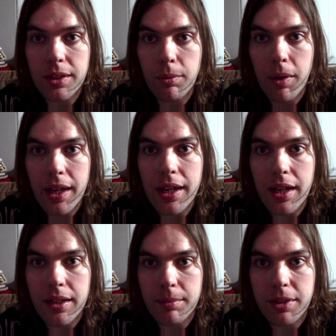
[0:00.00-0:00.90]
way
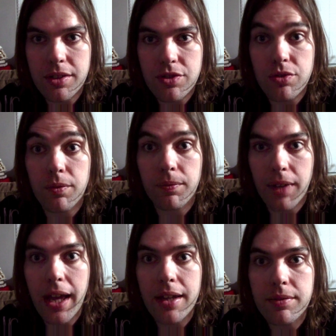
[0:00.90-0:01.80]
I am going to
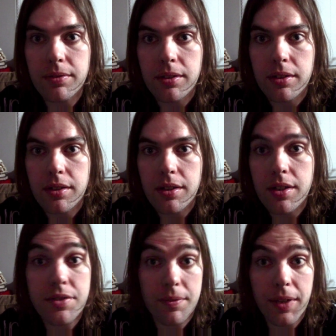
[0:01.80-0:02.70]
survive,
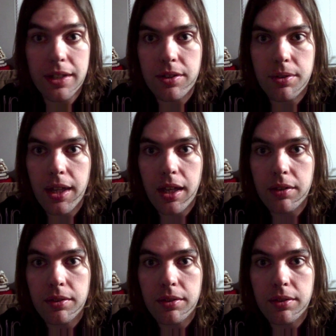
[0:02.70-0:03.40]
is if I do that.